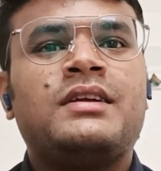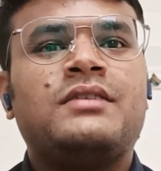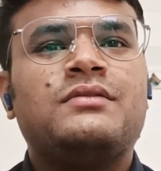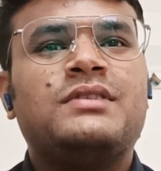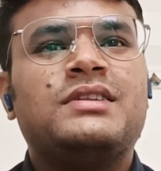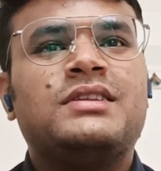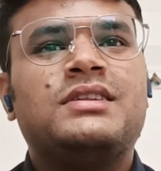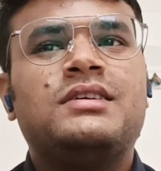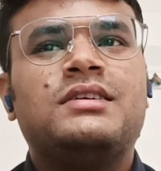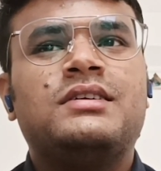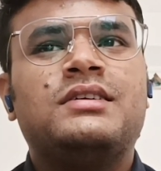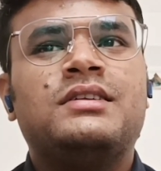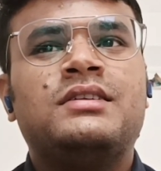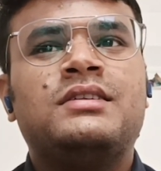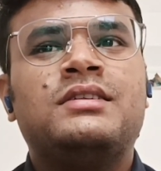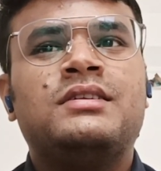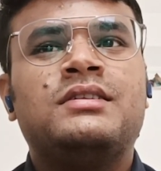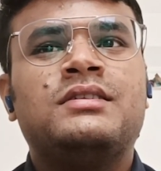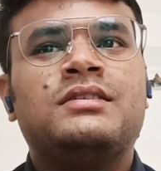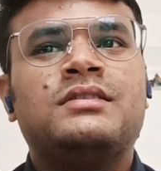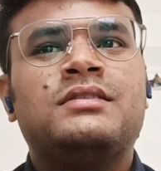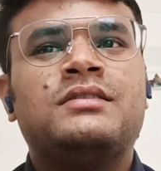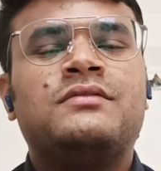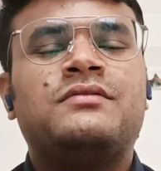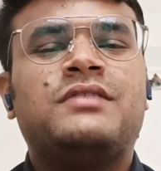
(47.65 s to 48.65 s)
within
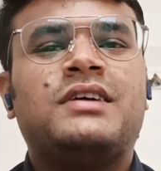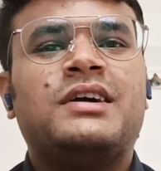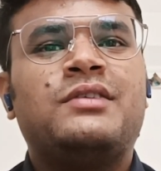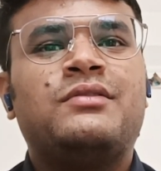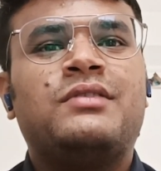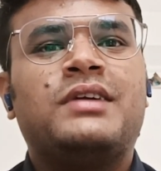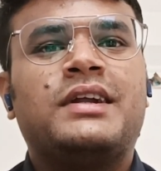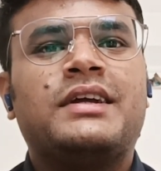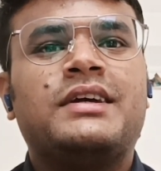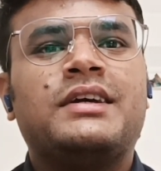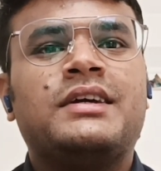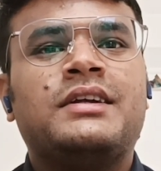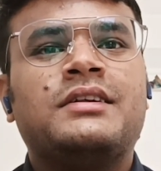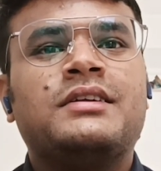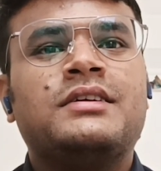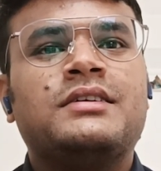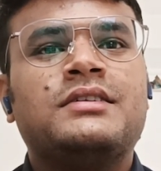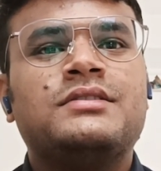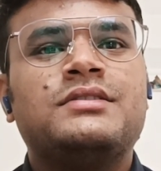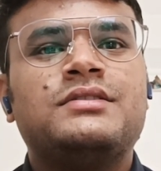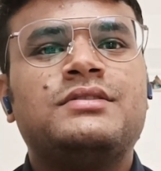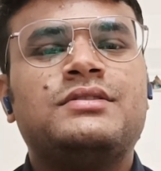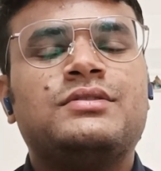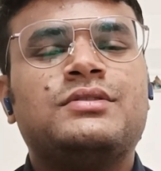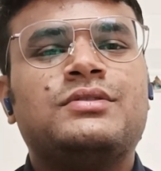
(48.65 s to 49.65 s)
5 working
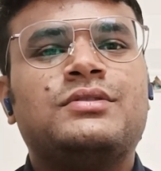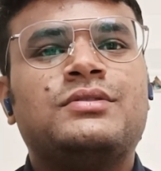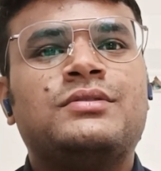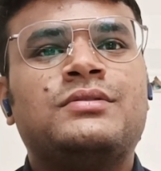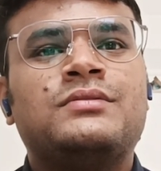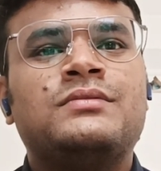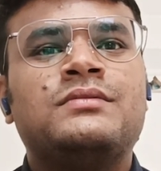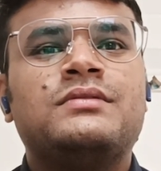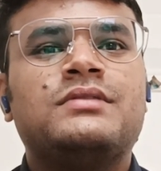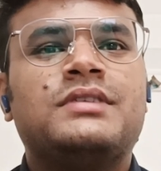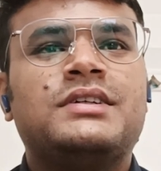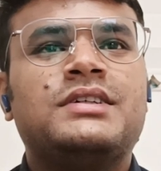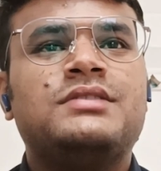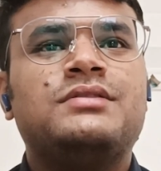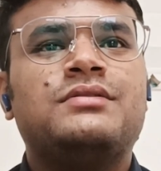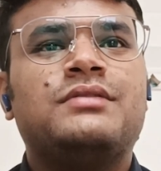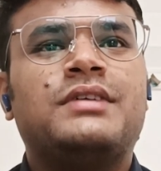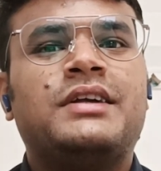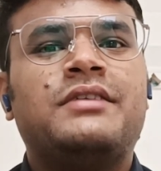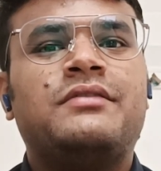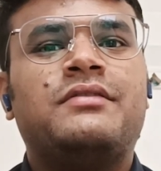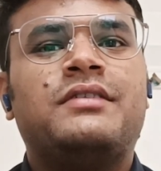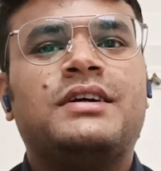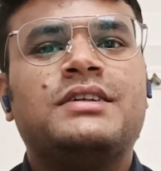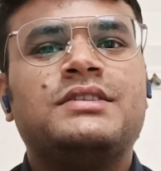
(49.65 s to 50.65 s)
days. So it's
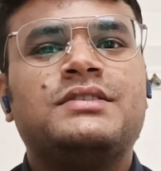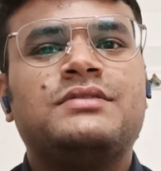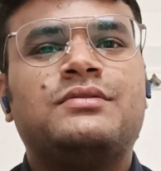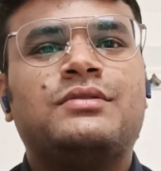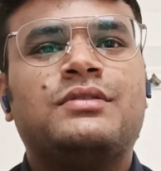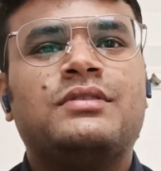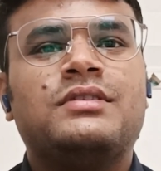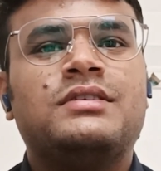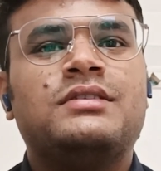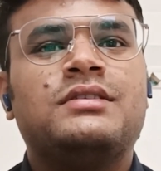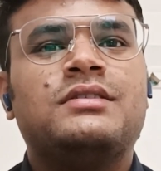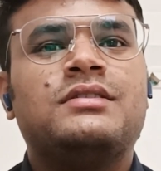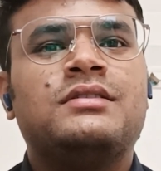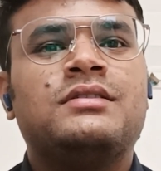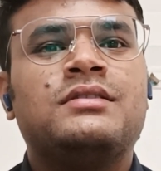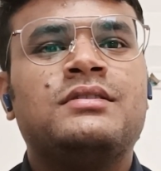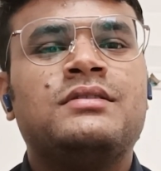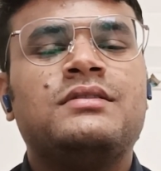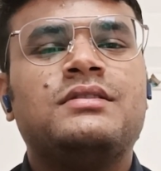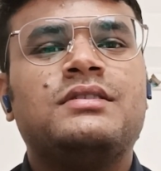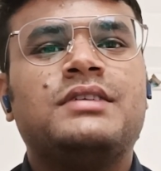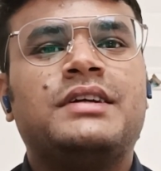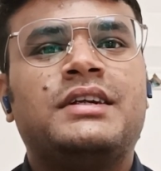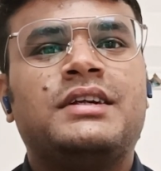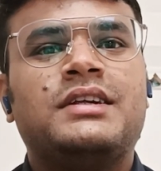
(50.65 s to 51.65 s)
very fast for the
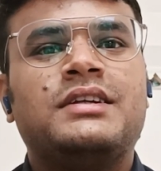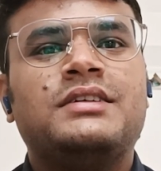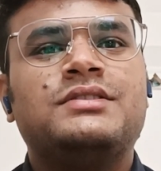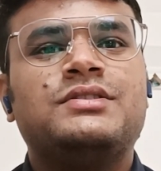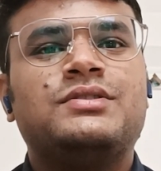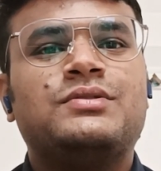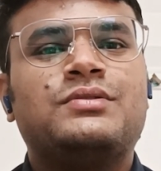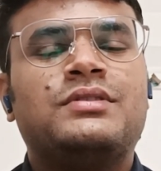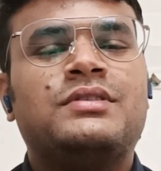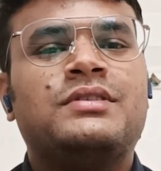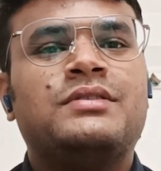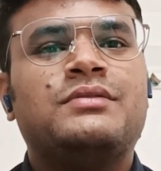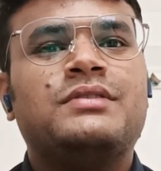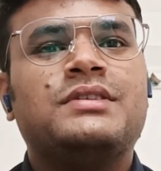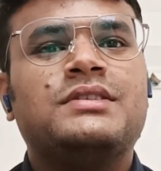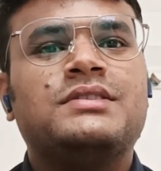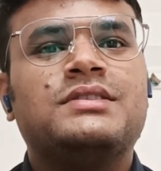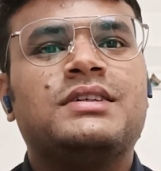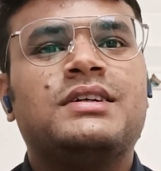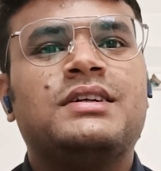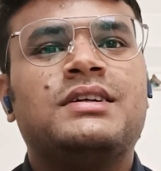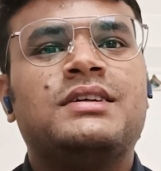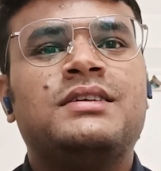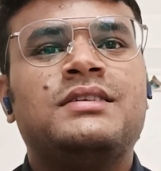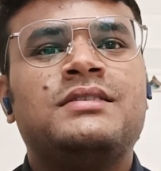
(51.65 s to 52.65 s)
Italy student
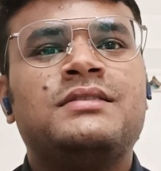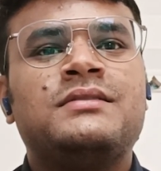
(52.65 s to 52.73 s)
visa.